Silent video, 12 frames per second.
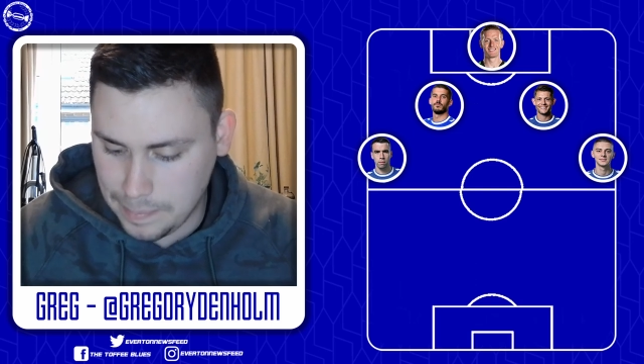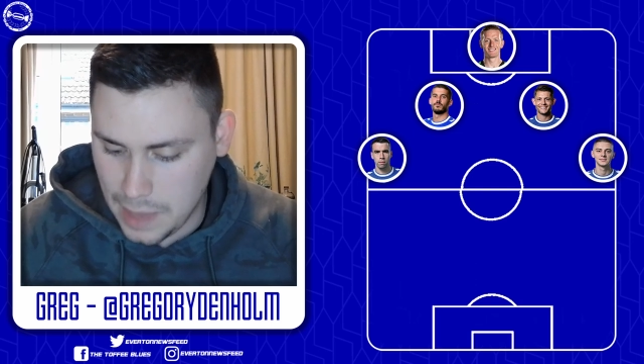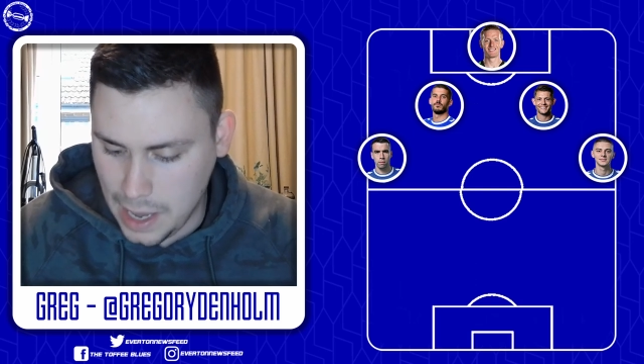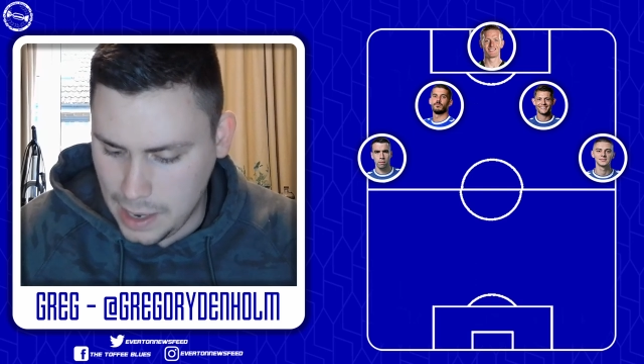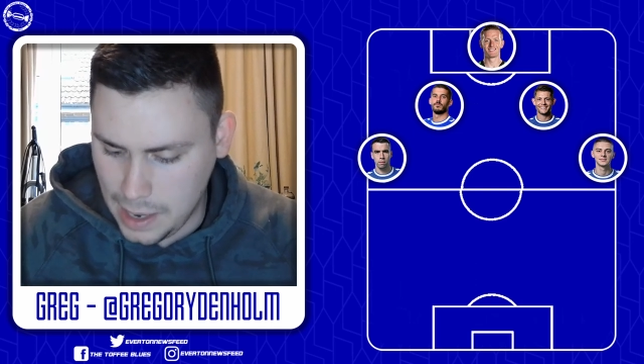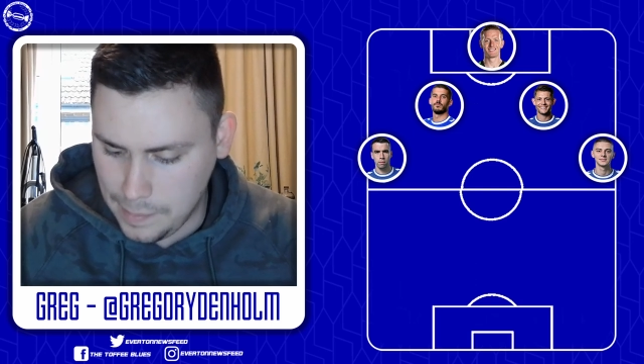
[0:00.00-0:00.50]

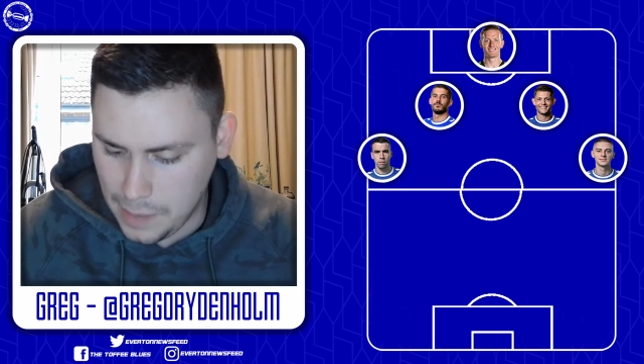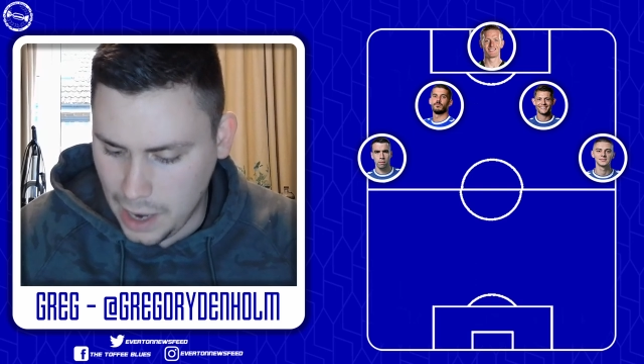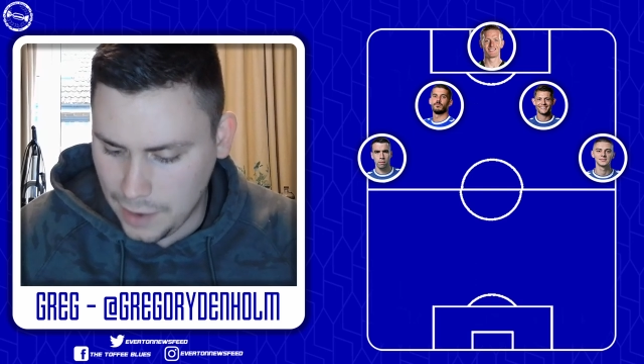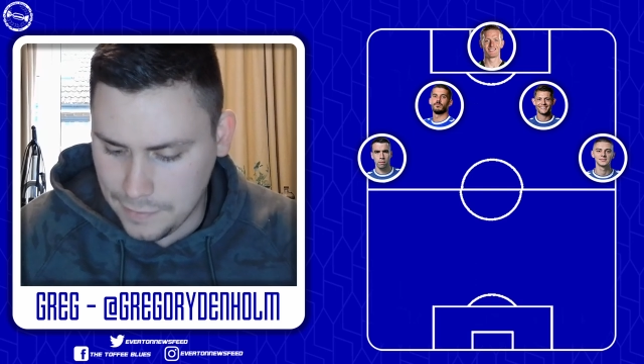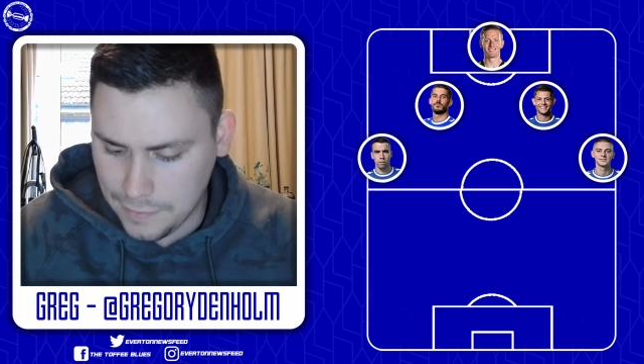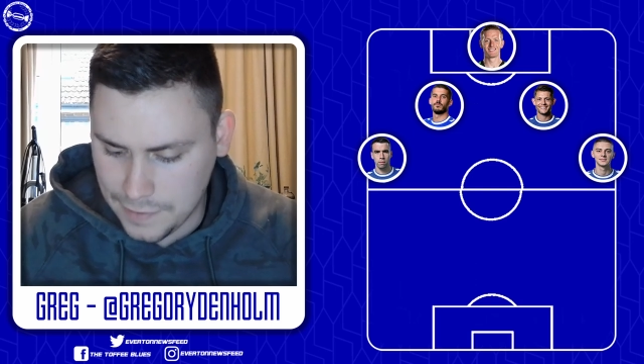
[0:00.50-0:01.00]
um,
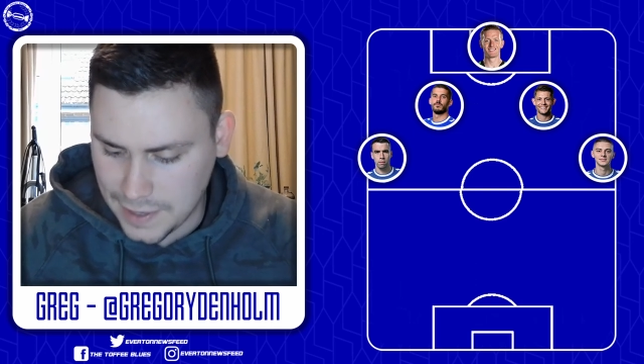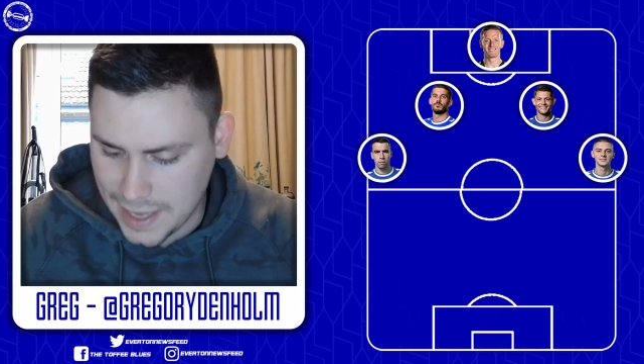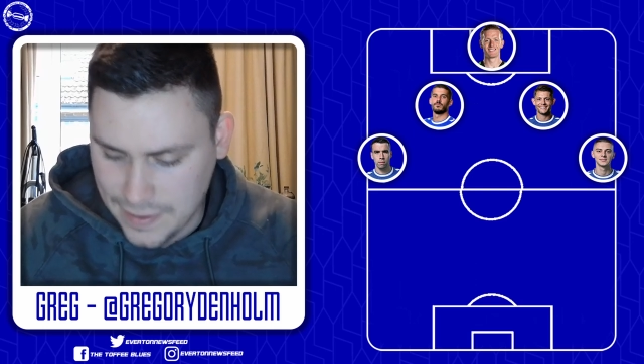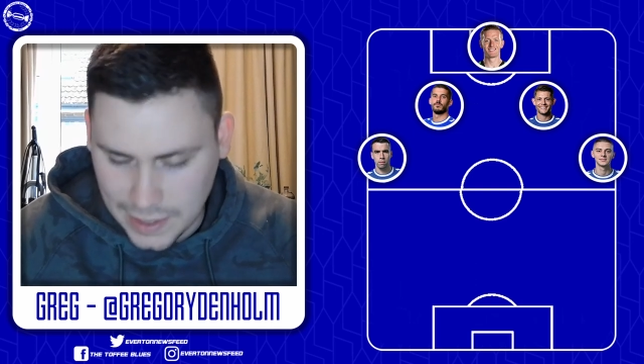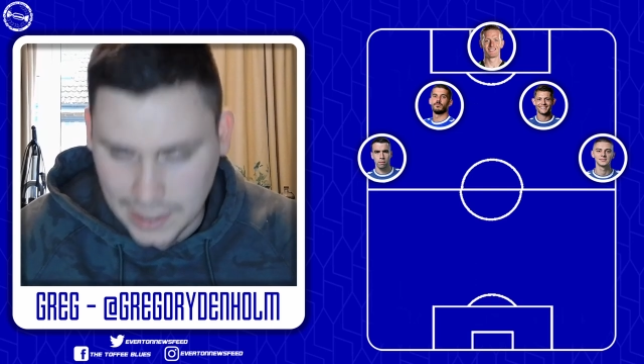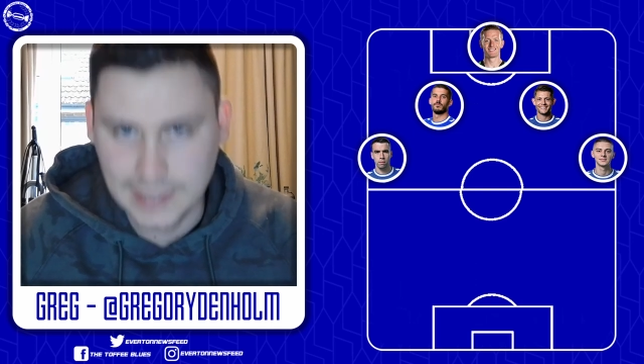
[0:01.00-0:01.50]

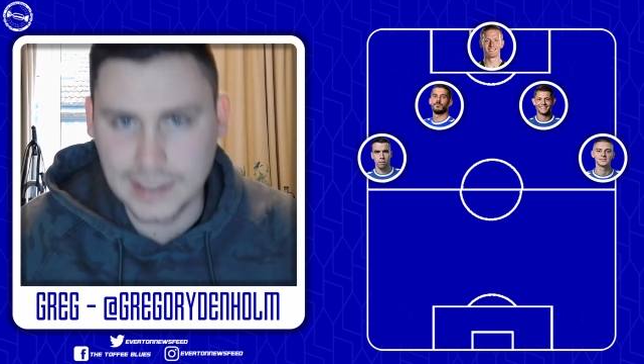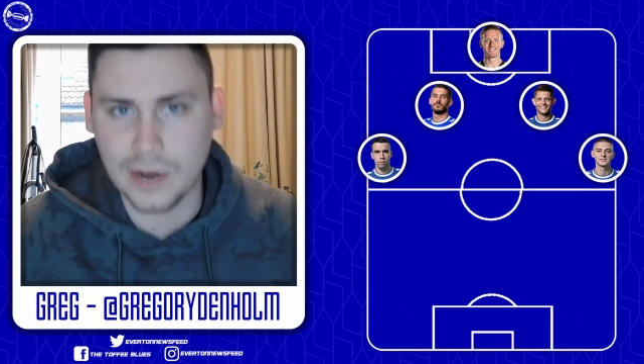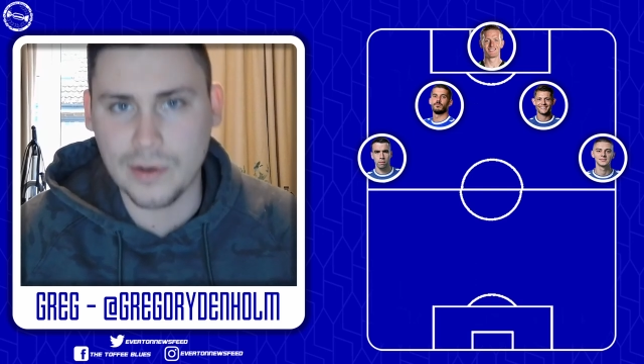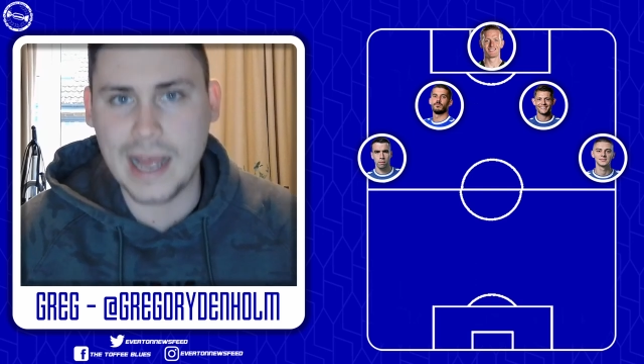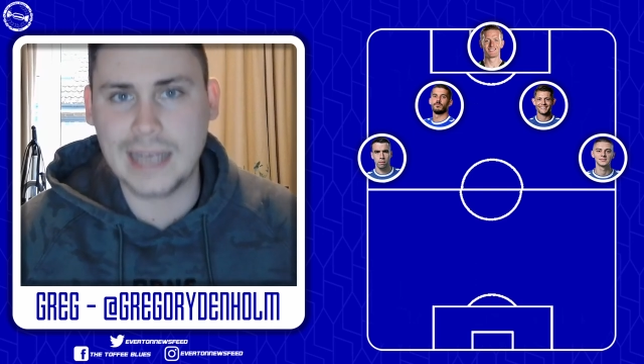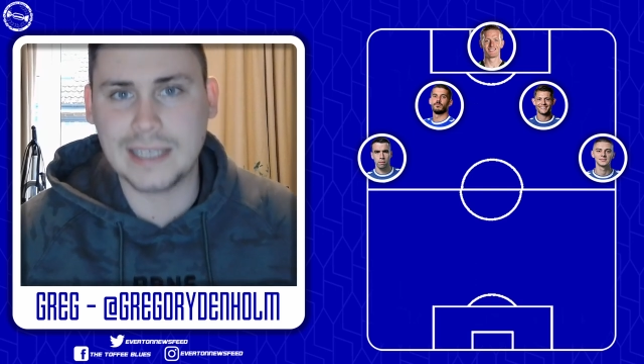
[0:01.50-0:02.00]
unforgivingly
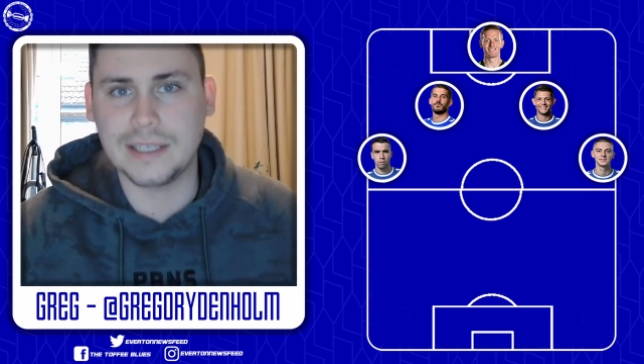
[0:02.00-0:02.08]
direct,